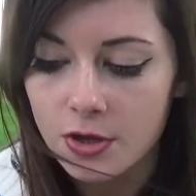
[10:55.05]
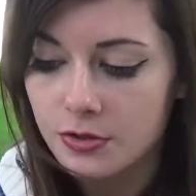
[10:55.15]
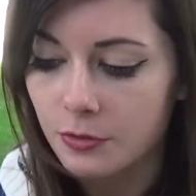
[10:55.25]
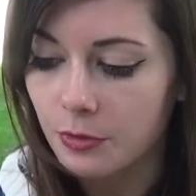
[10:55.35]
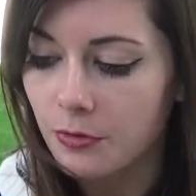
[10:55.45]

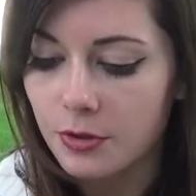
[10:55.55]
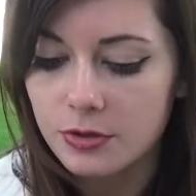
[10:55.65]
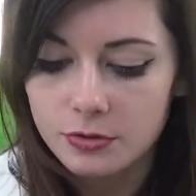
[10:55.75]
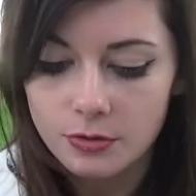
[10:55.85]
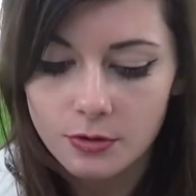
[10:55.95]
So we're going
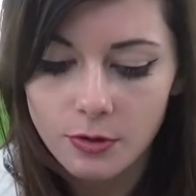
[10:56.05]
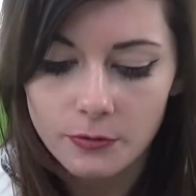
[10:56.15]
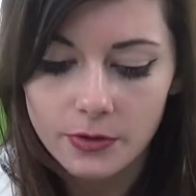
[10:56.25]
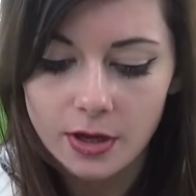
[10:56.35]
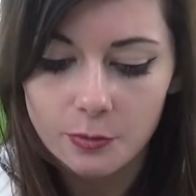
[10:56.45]
to go
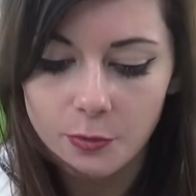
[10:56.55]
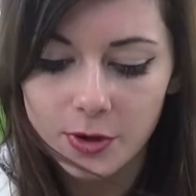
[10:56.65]
over them